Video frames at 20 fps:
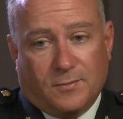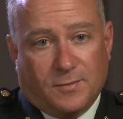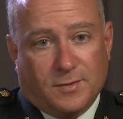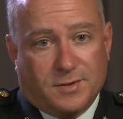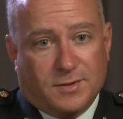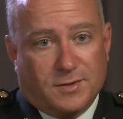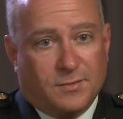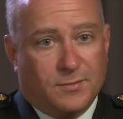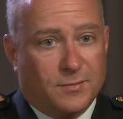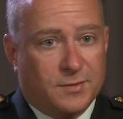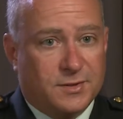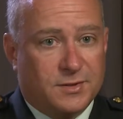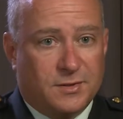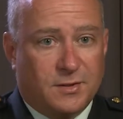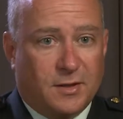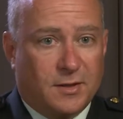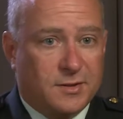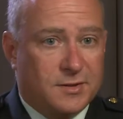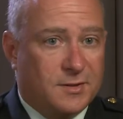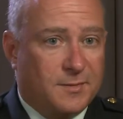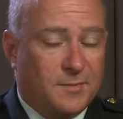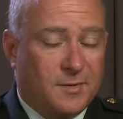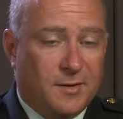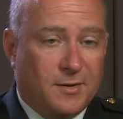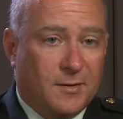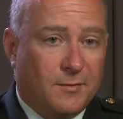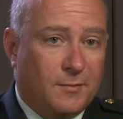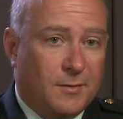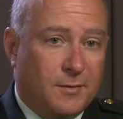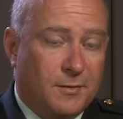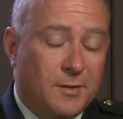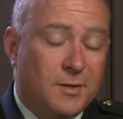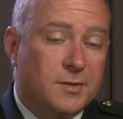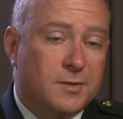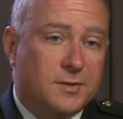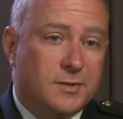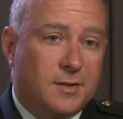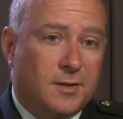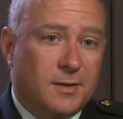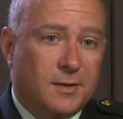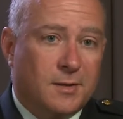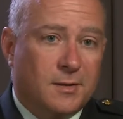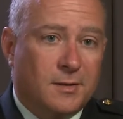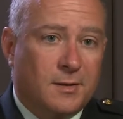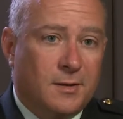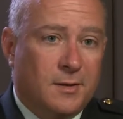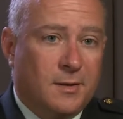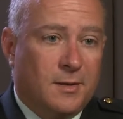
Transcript: was not somebody that we were interested in,